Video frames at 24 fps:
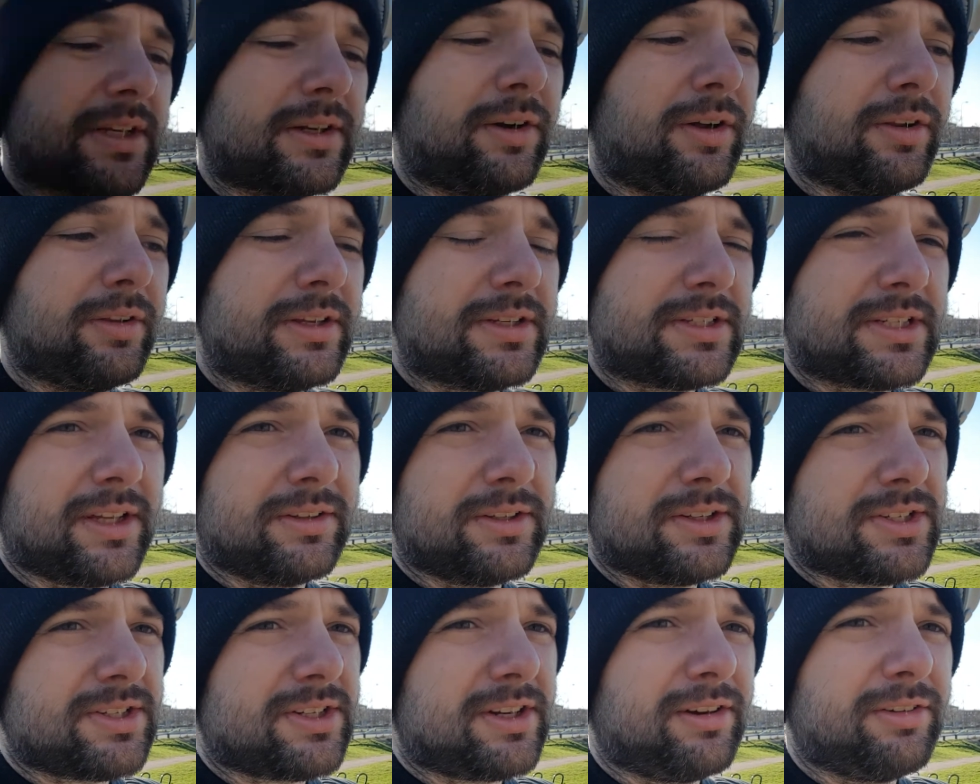and all this
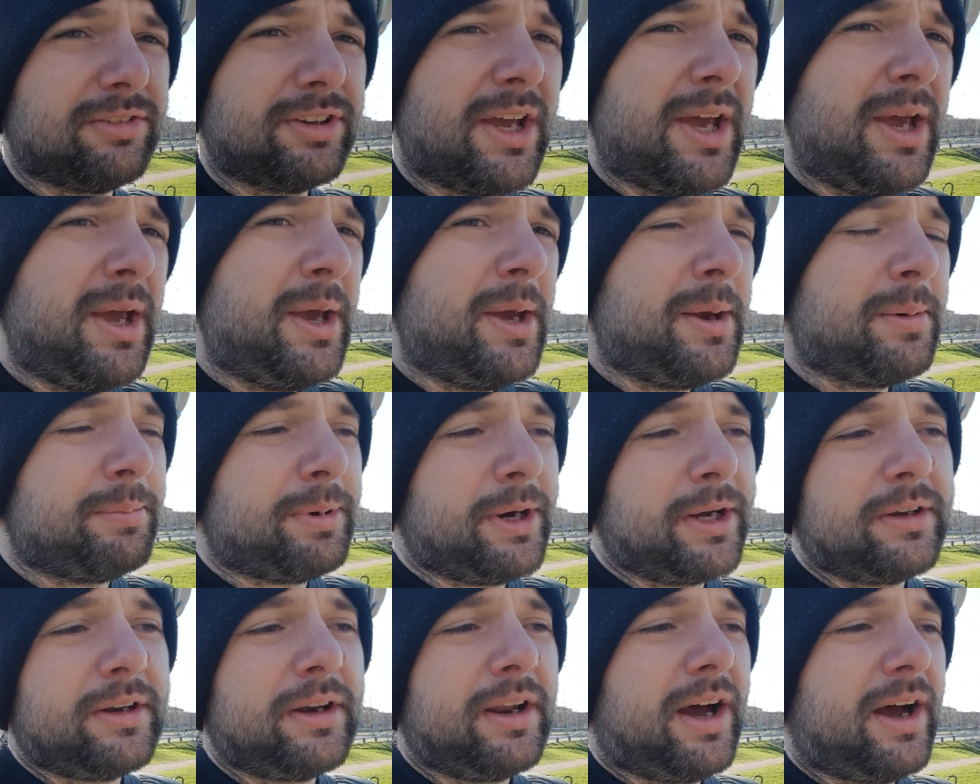other stuff,
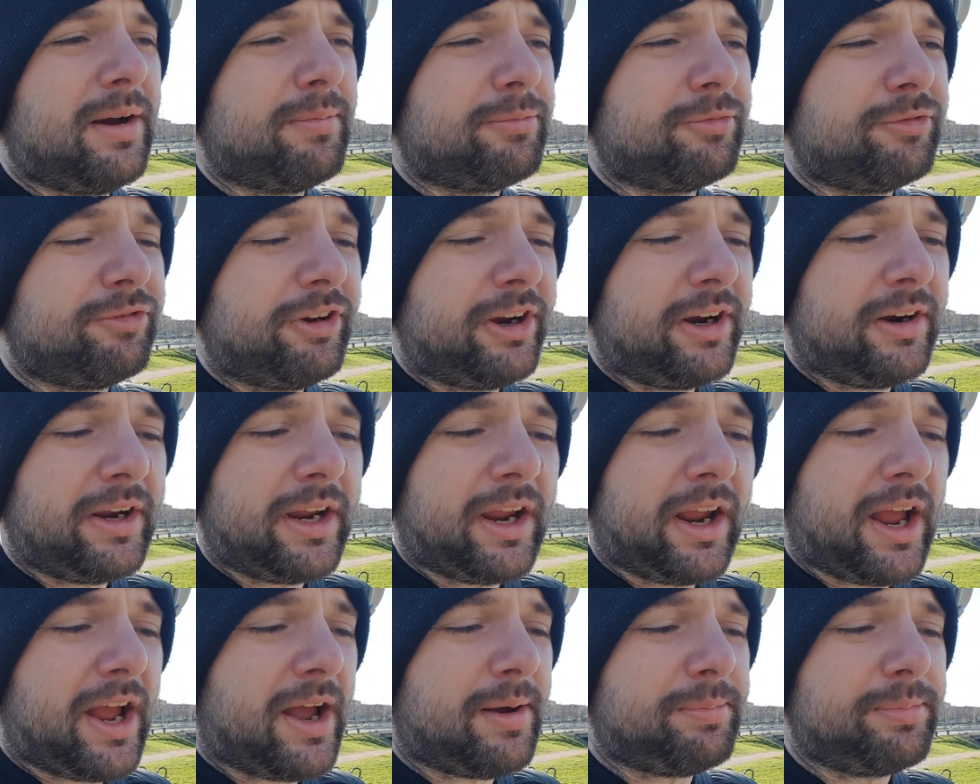but I'm very
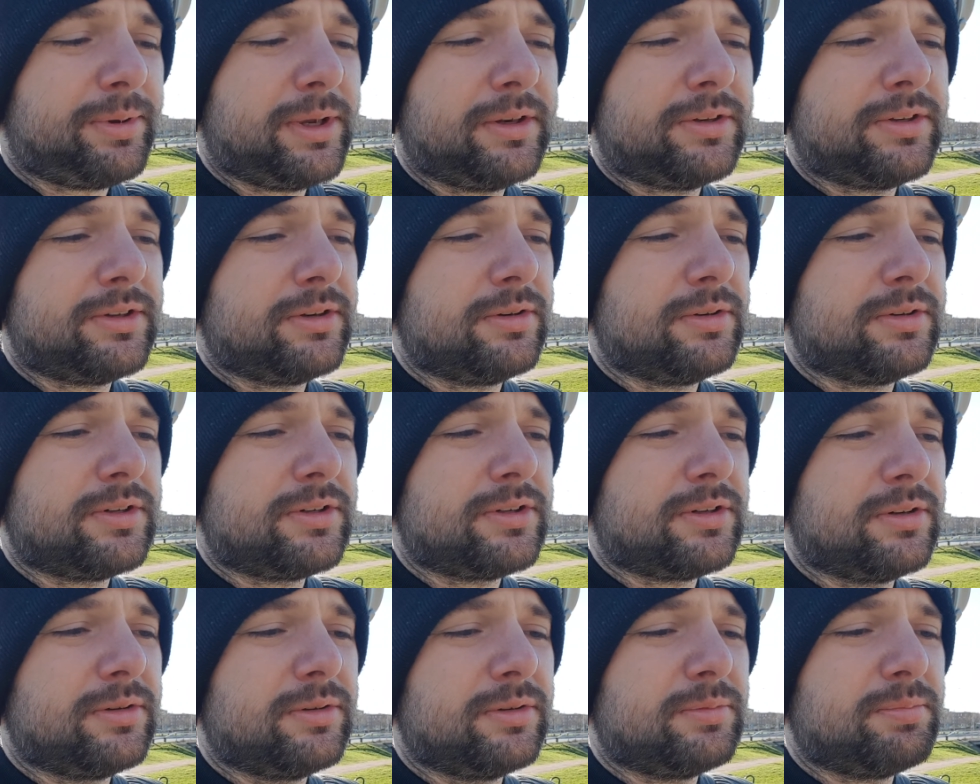happy
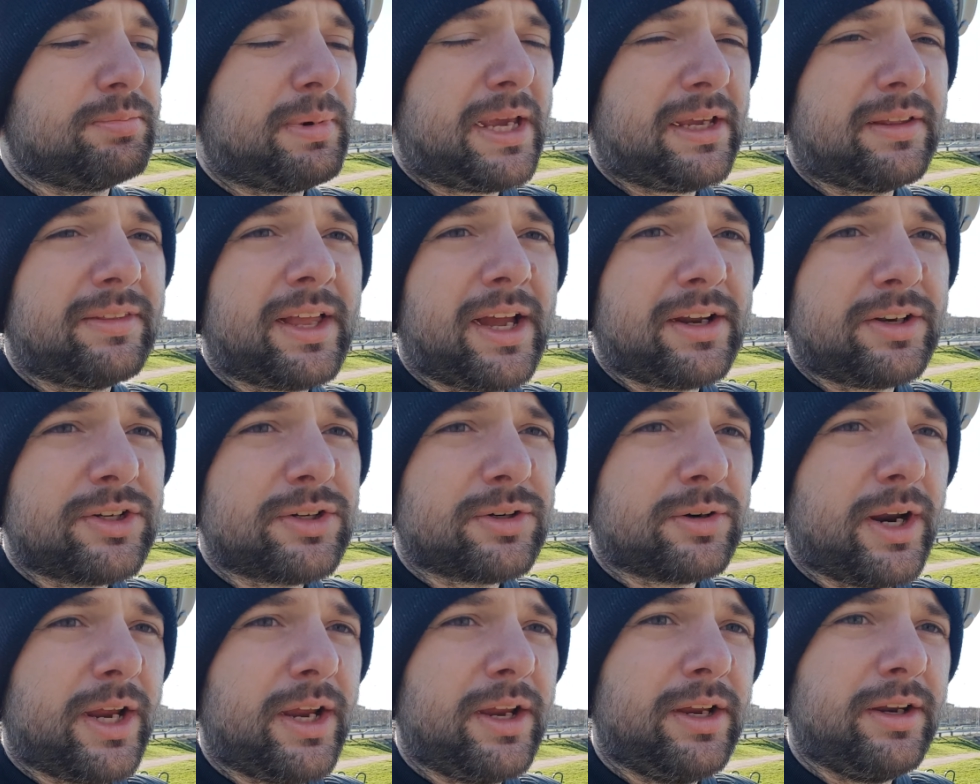to make that
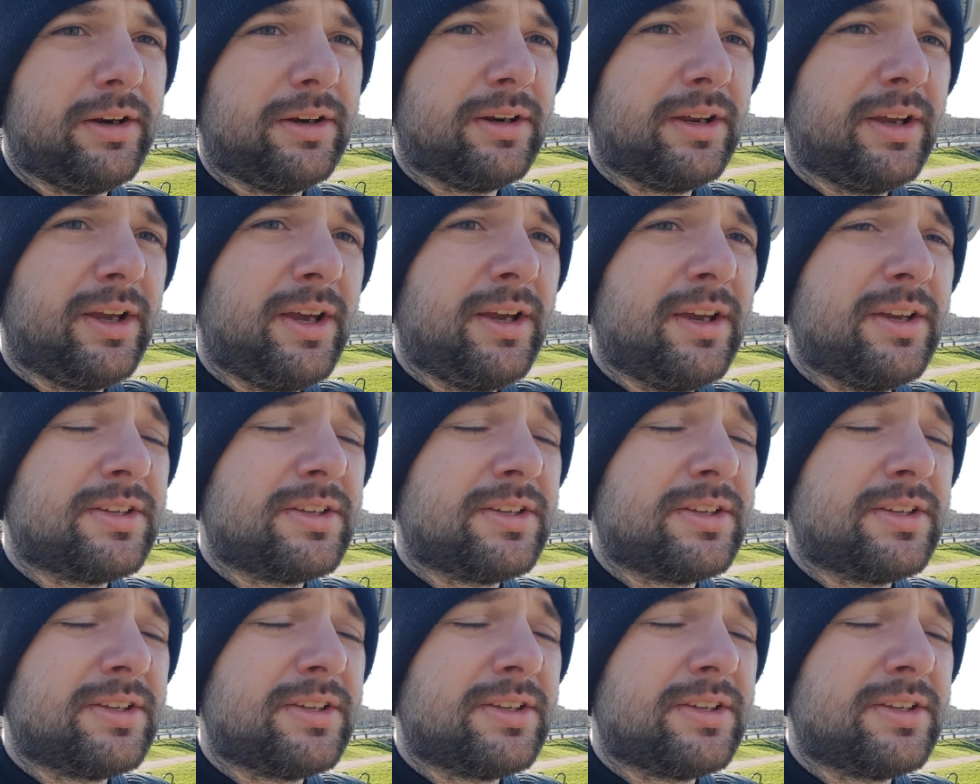trade,